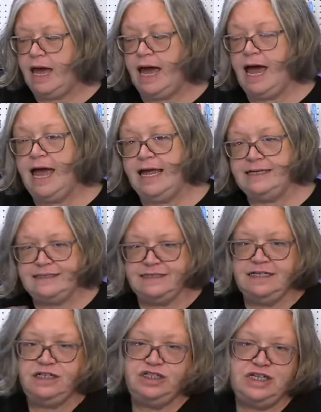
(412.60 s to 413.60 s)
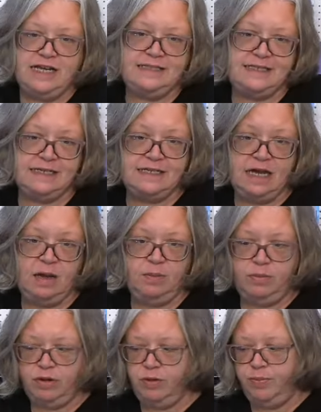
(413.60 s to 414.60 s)
I suggest a
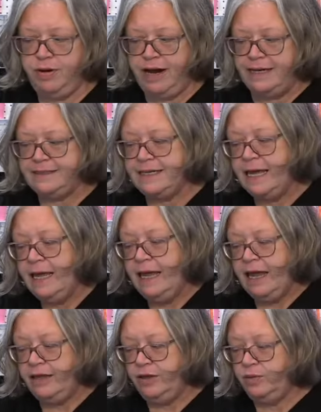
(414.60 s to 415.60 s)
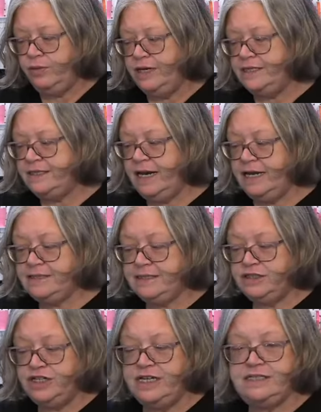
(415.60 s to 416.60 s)
tumbler press. And the reason I
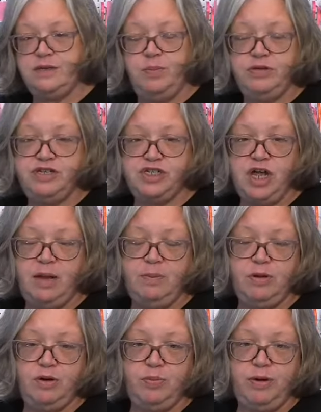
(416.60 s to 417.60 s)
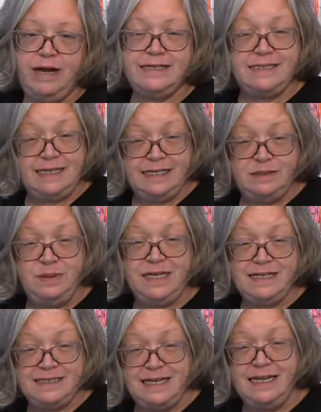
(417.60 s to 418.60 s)
suggest a tumbler press is
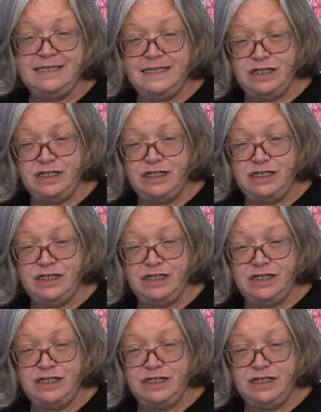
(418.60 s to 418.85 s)
because it is